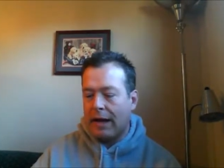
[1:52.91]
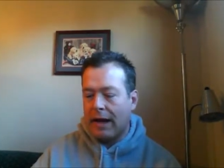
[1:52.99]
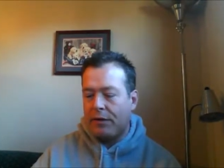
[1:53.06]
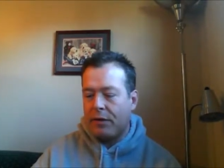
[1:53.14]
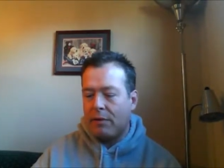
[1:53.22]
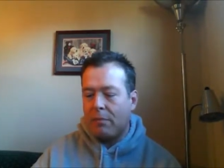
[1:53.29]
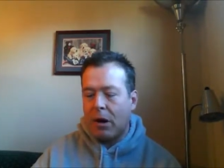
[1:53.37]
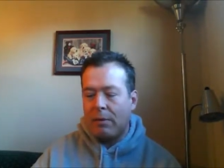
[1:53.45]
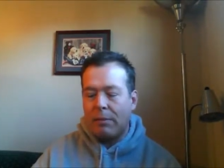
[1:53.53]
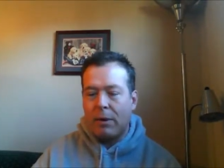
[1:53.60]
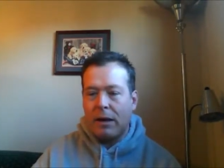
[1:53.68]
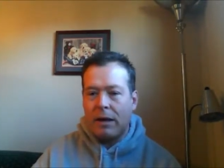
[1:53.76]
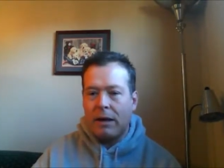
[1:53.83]
Kathy and
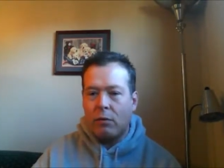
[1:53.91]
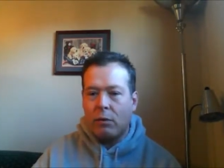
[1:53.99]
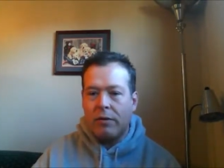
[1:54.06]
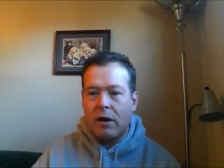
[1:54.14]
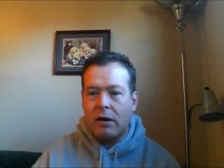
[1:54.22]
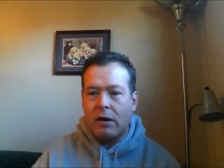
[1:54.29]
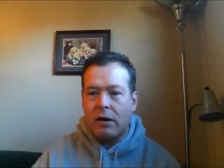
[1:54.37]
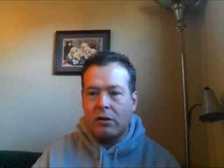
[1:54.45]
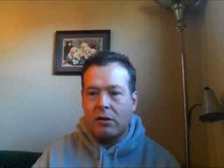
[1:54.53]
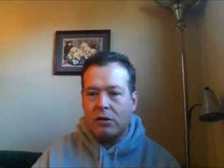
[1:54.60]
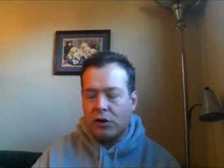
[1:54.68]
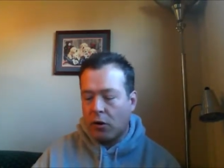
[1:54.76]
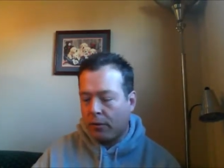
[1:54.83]
Bobby Peak. We've
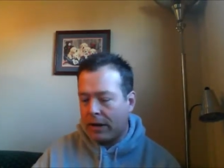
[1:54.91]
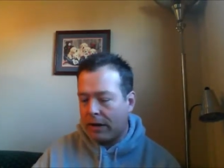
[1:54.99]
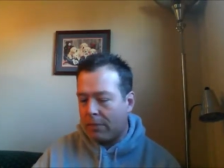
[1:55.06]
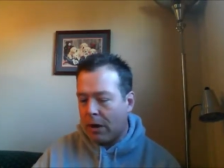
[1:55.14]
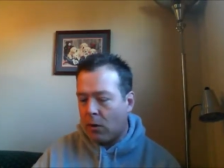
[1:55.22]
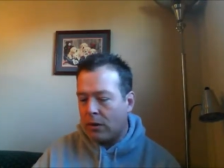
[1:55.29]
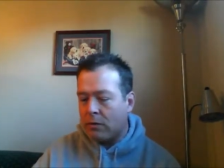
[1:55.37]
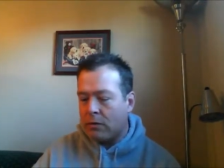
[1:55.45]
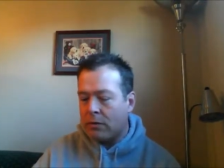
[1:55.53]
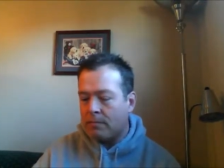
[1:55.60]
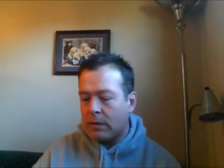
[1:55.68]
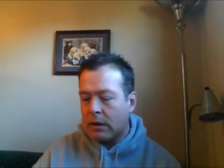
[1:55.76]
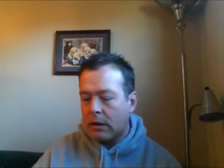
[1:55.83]
got Geraldine
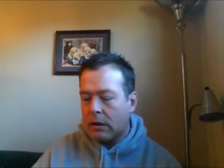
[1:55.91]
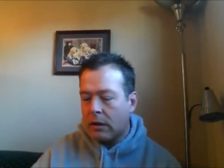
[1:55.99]
Bowens.